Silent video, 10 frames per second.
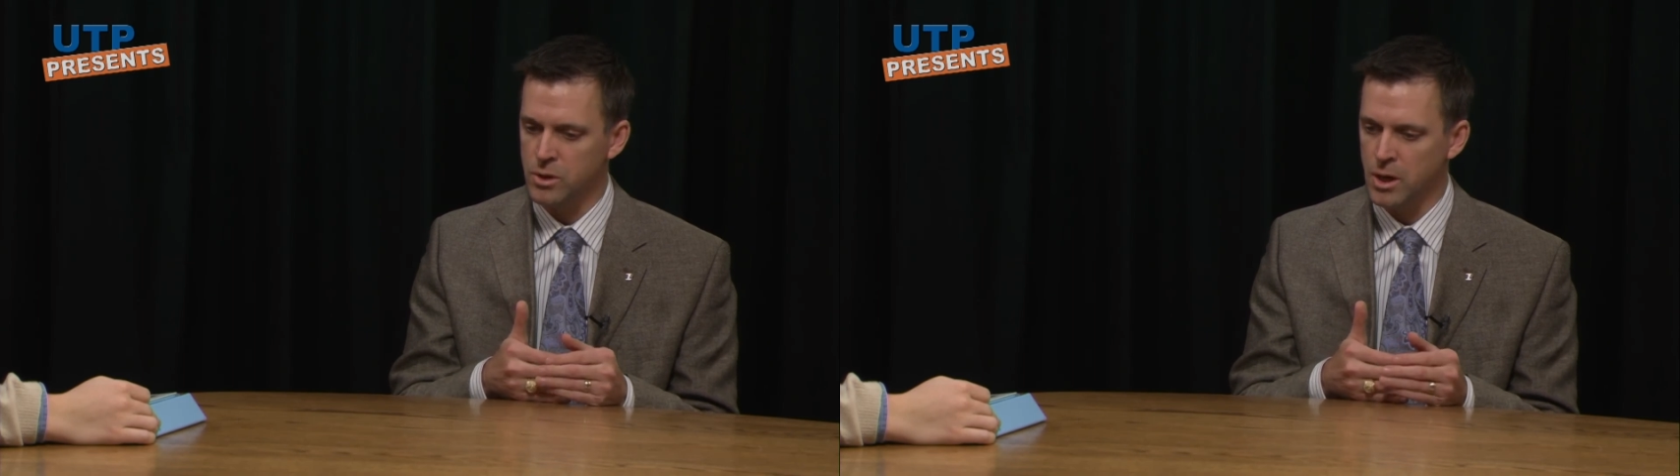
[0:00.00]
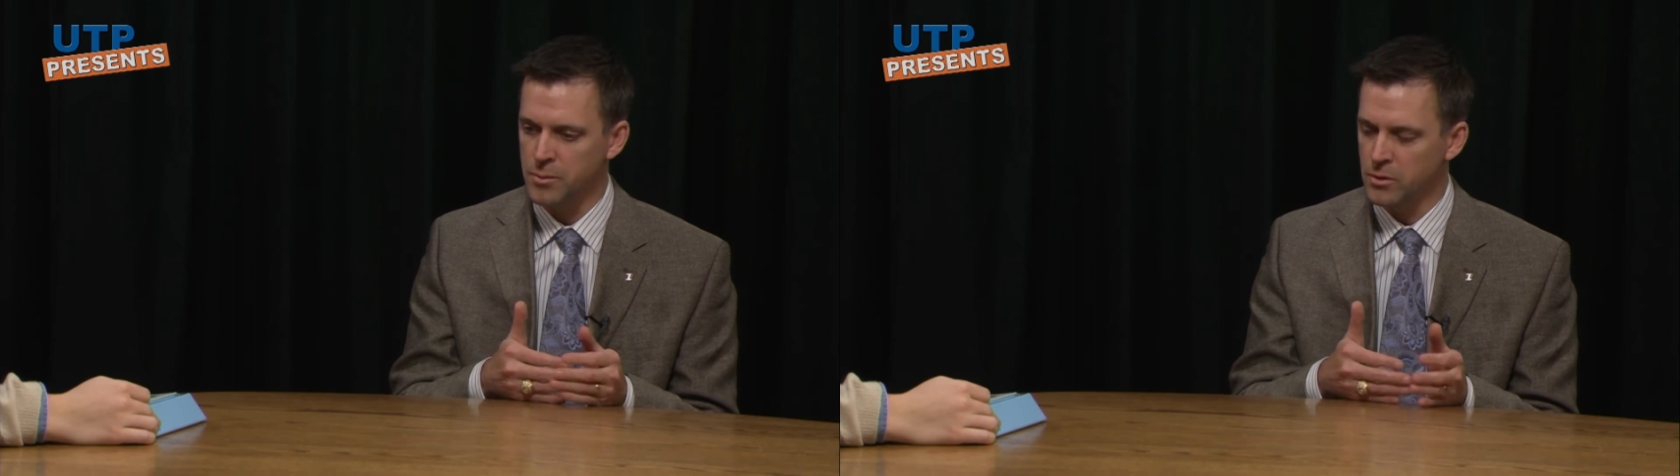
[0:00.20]

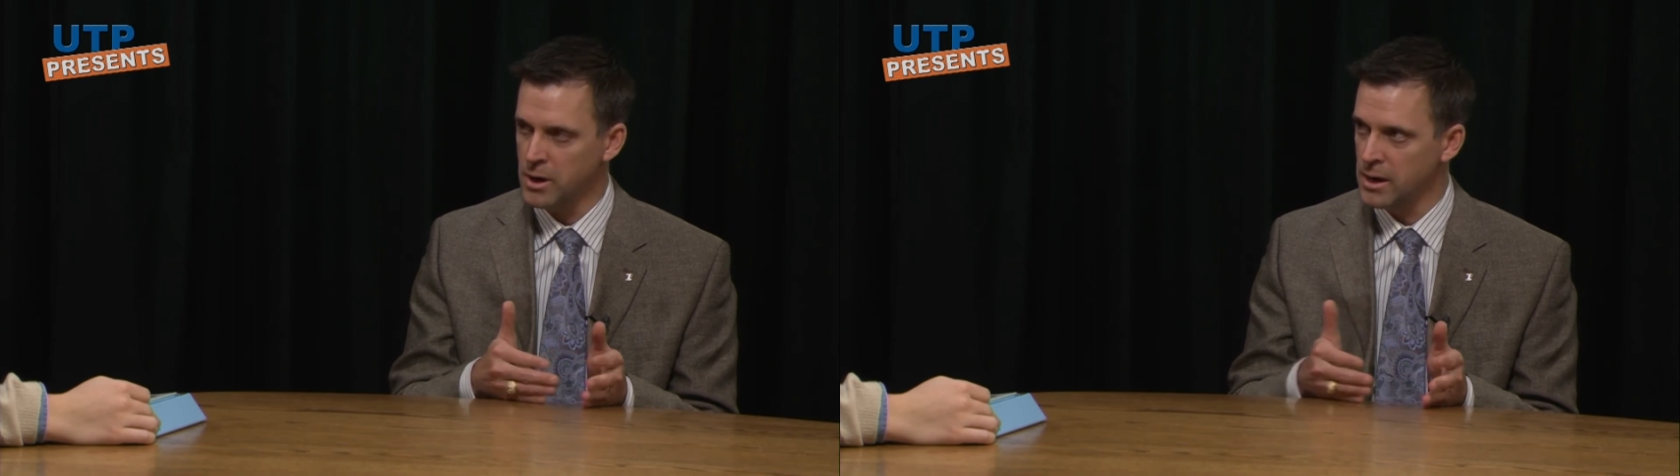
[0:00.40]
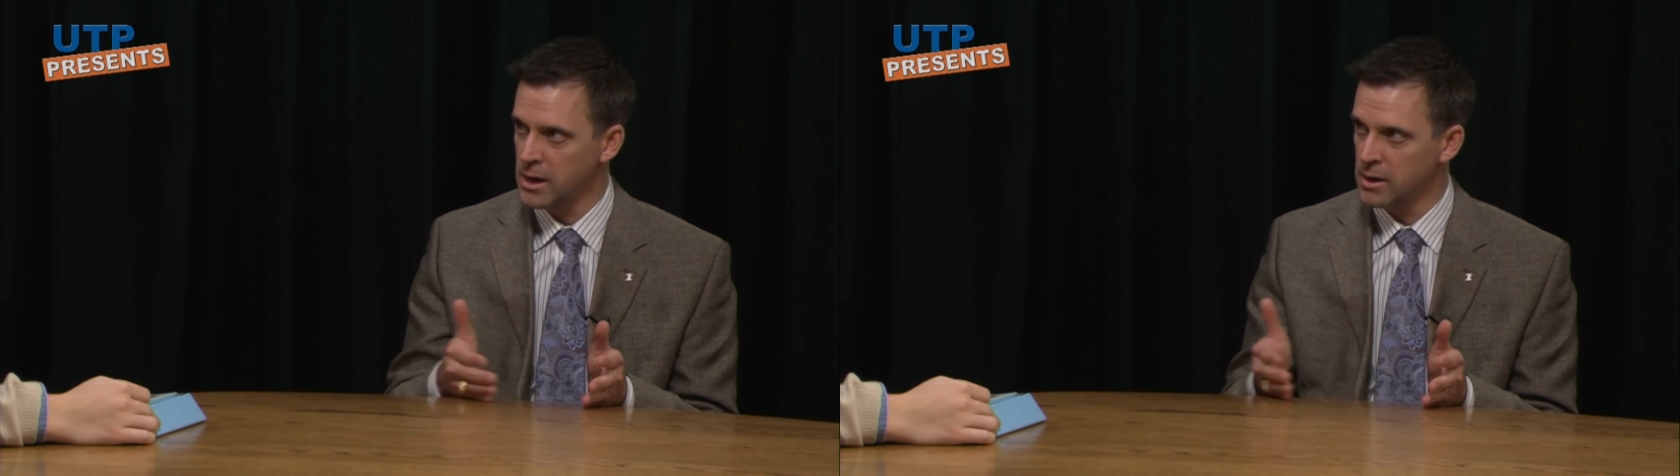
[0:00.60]
coming
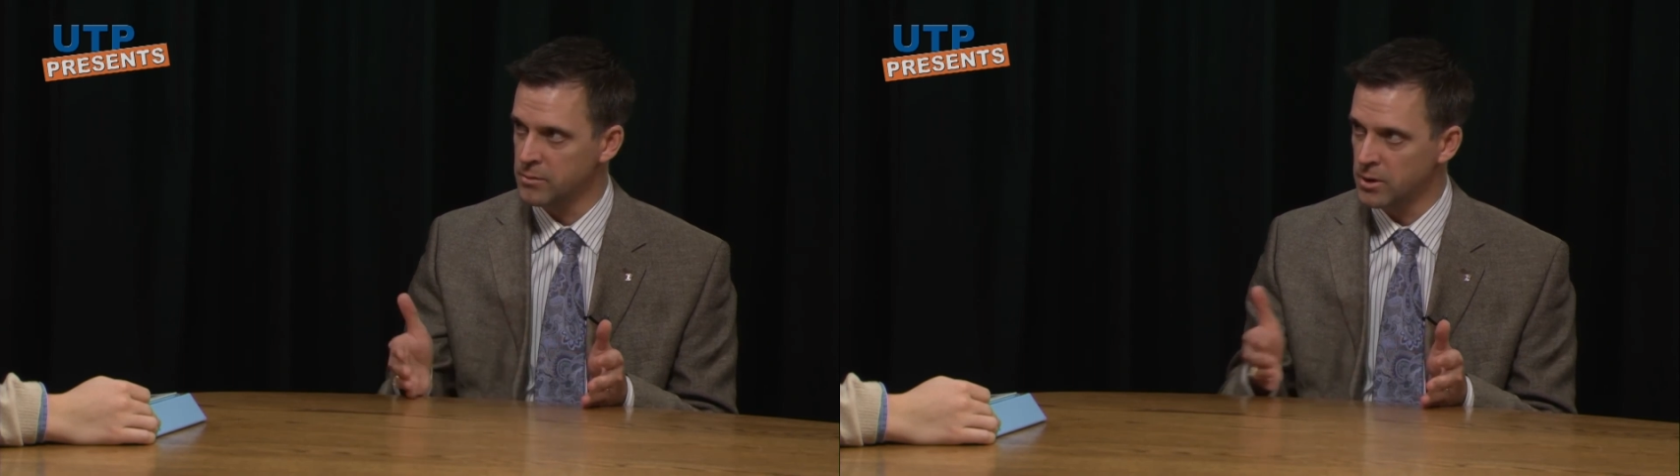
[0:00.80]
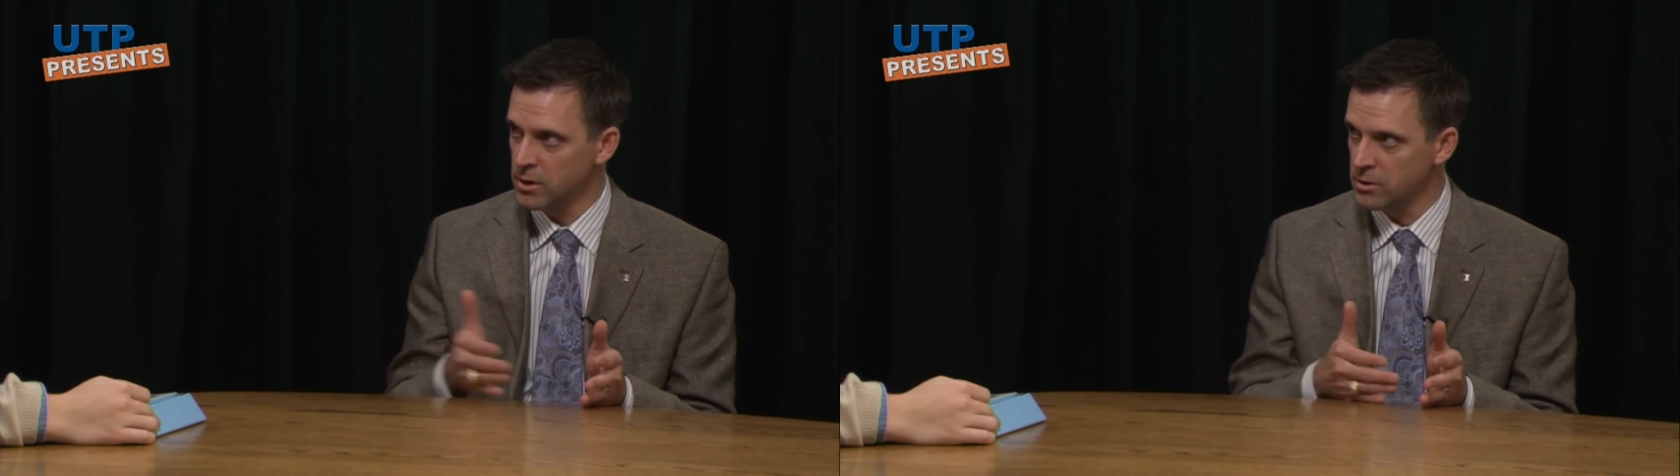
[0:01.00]
right out of
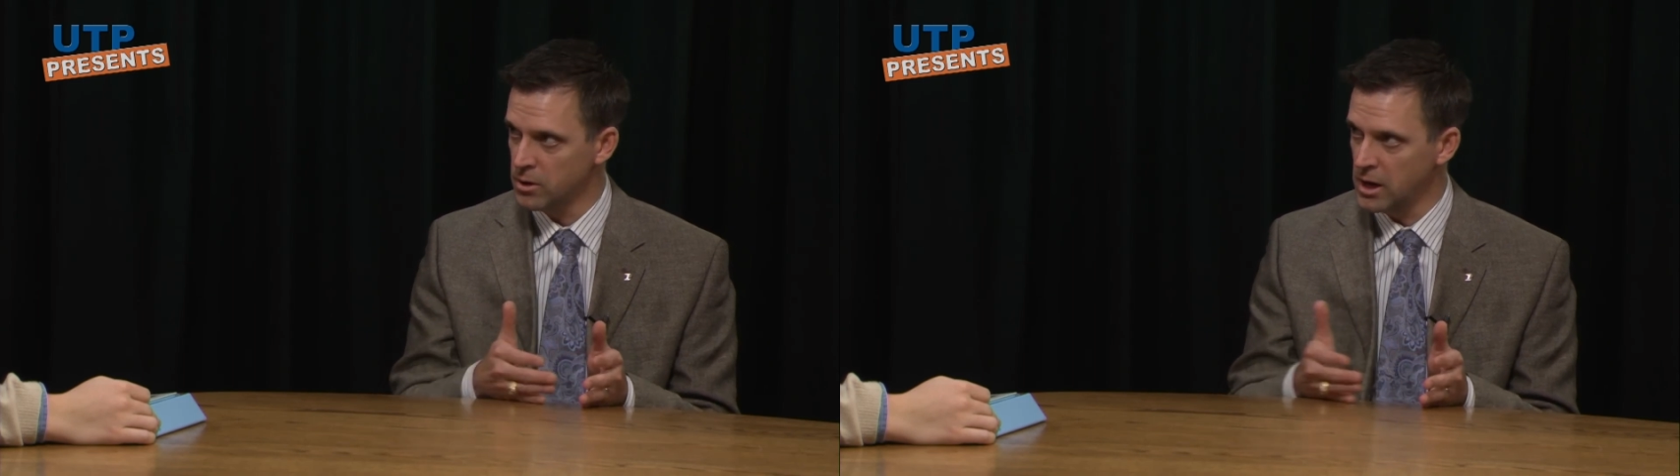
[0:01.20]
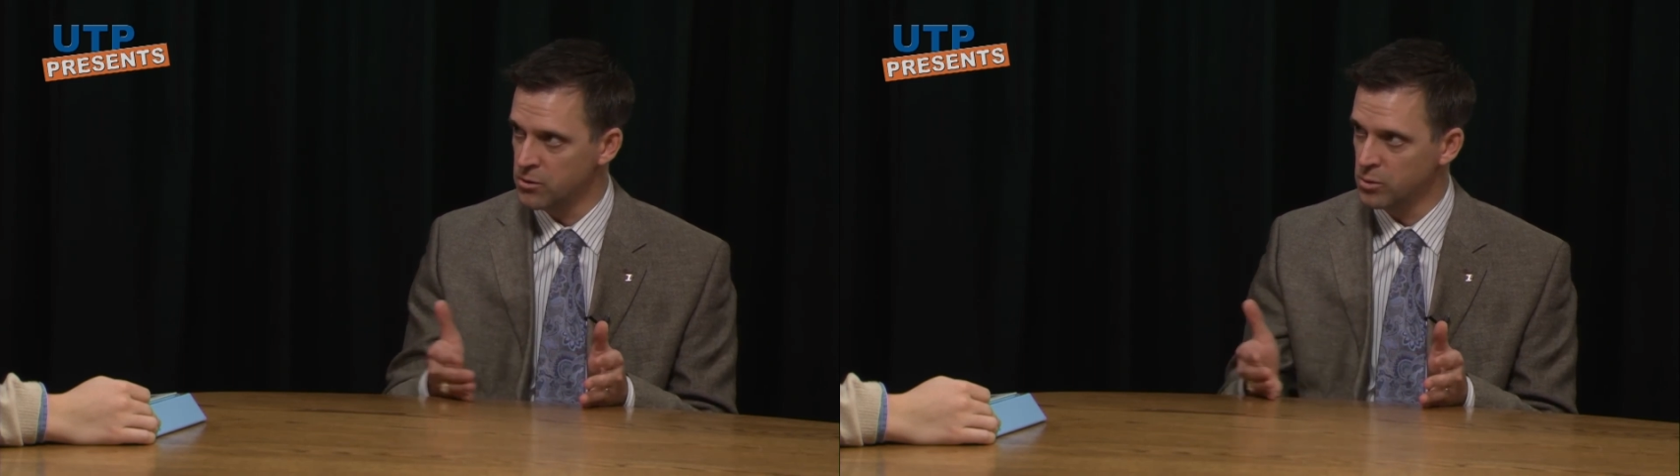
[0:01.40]
their
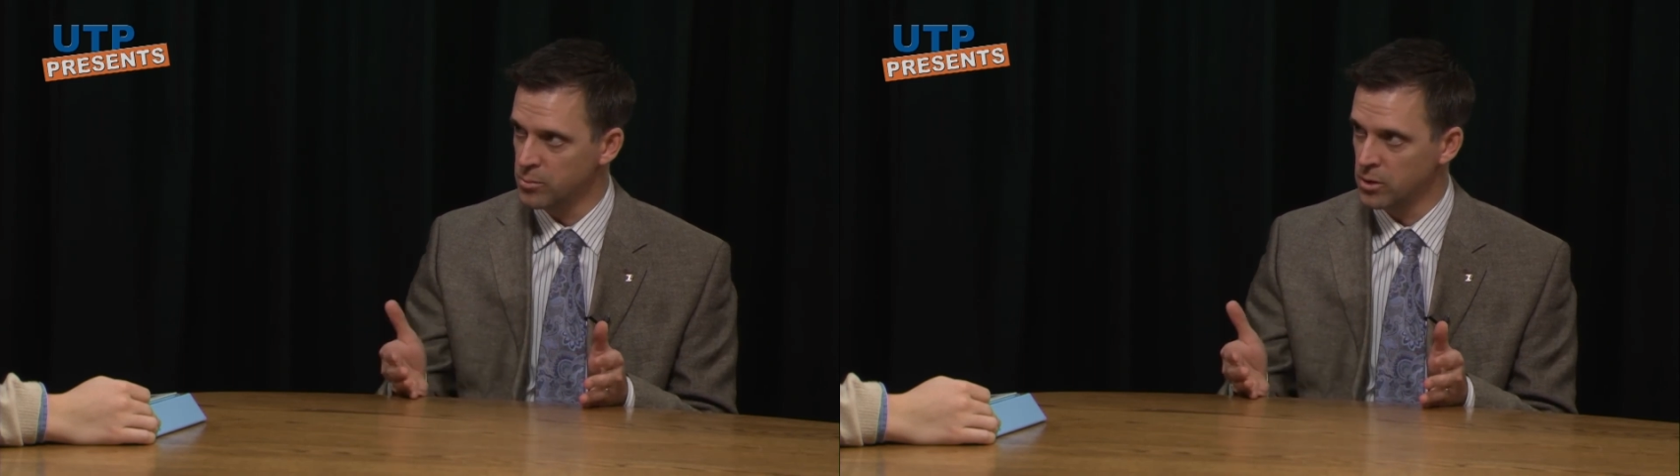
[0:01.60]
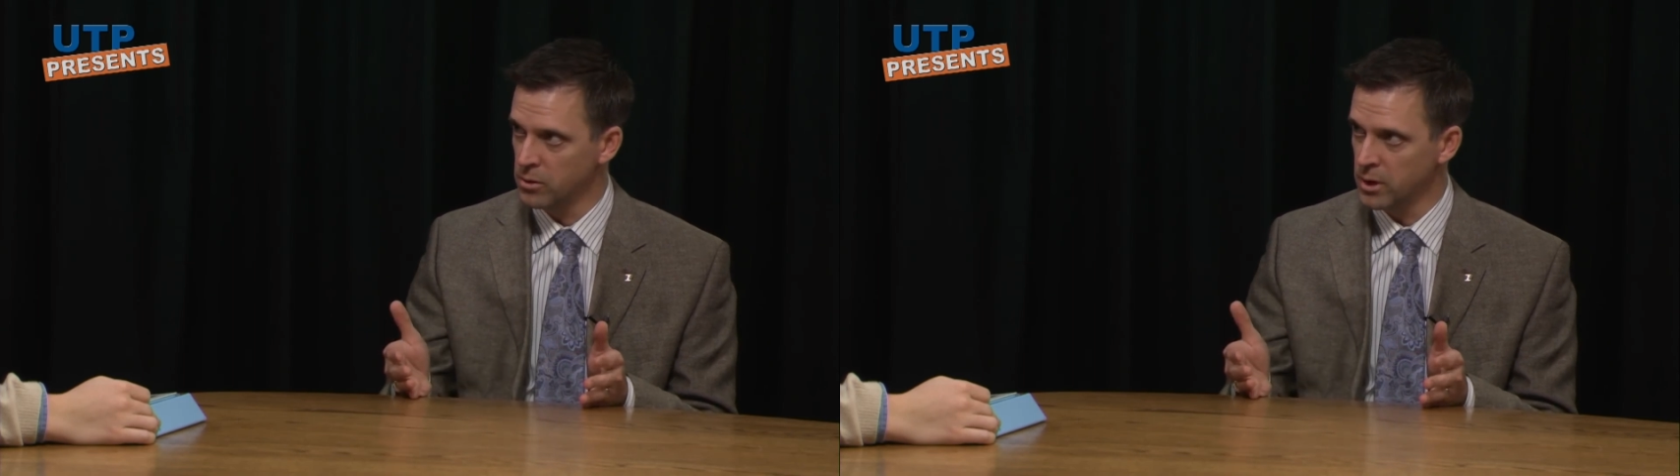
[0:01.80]
undergraduate
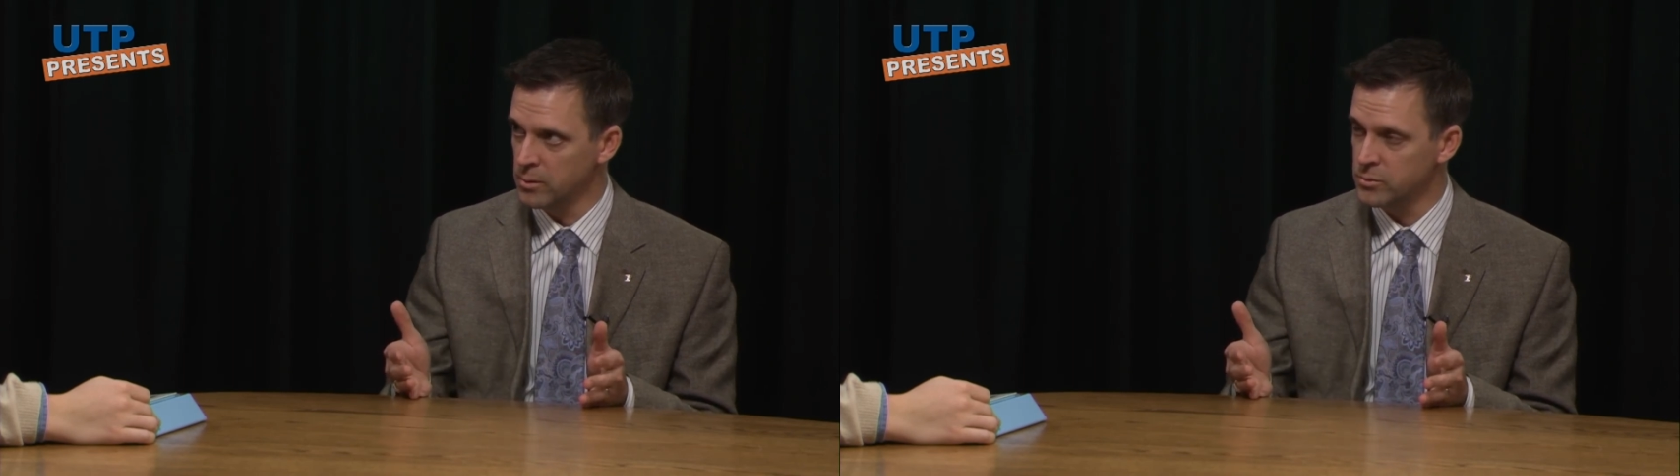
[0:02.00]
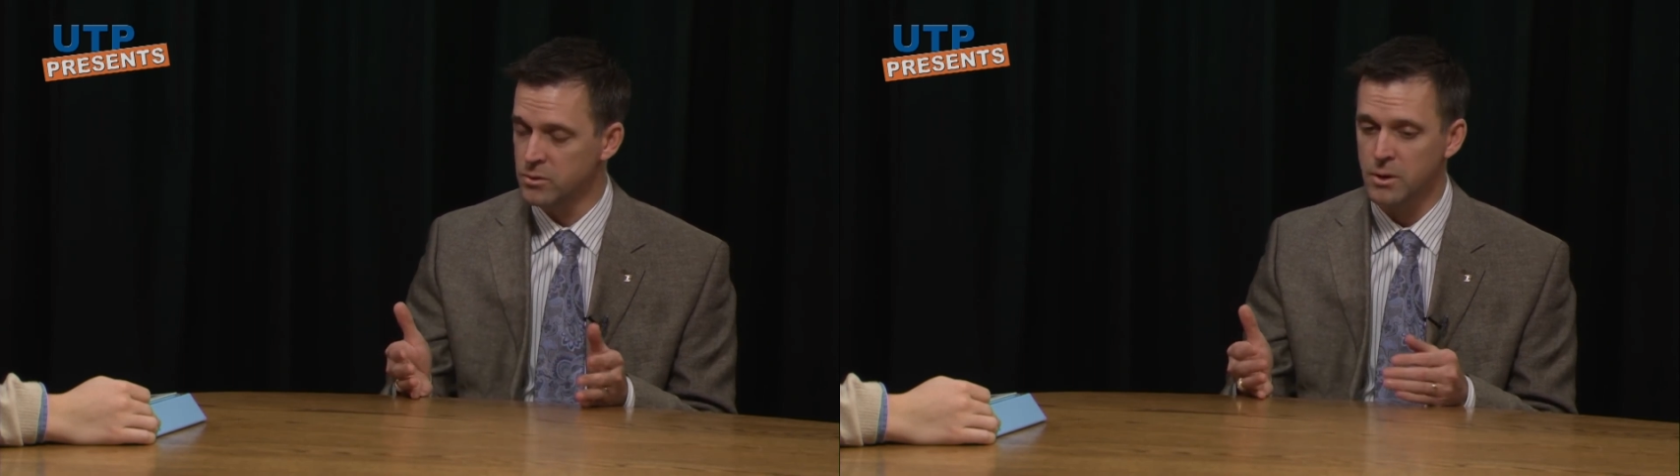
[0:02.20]

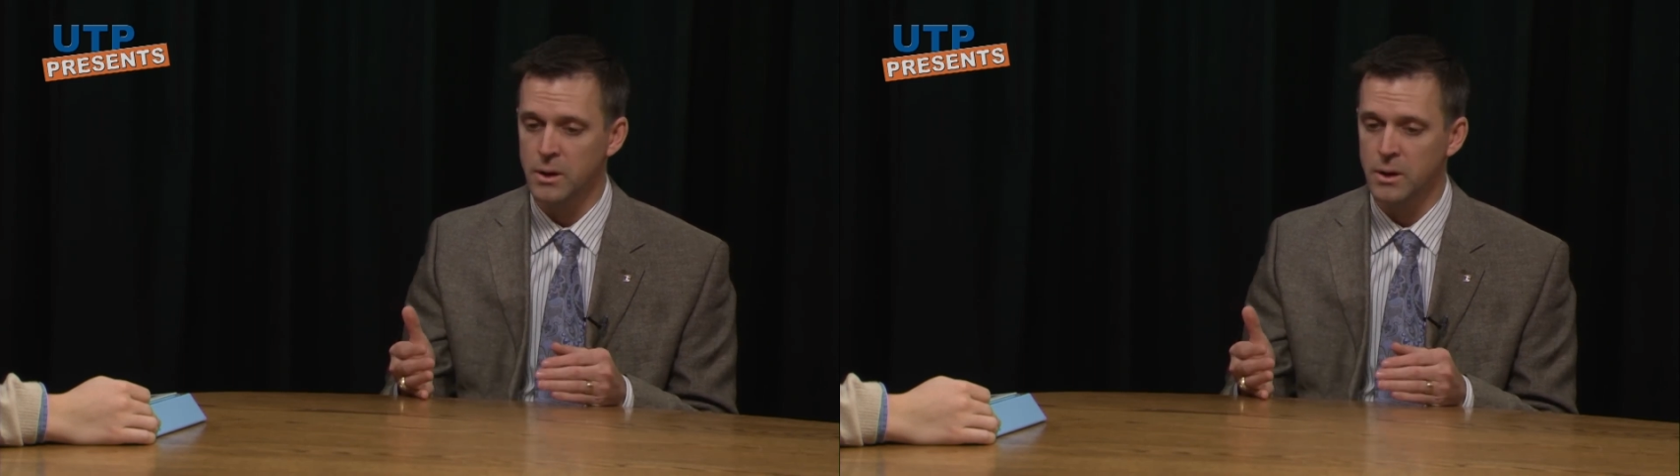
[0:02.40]
programs